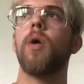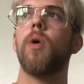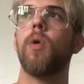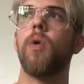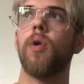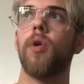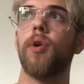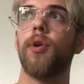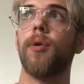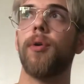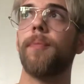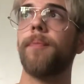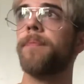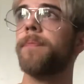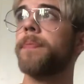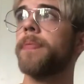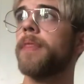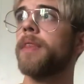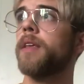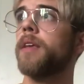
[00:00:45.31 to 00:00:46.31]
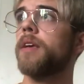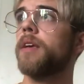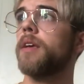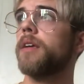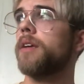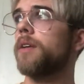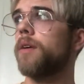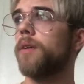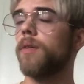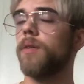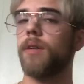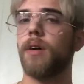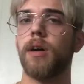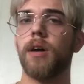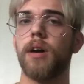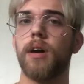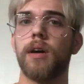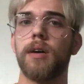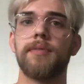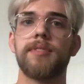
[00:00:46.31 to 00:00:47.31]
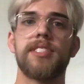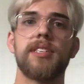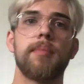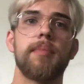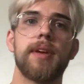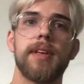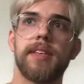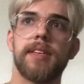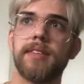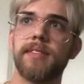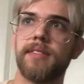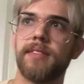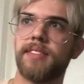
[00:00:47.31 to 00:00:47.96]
or you know, somebody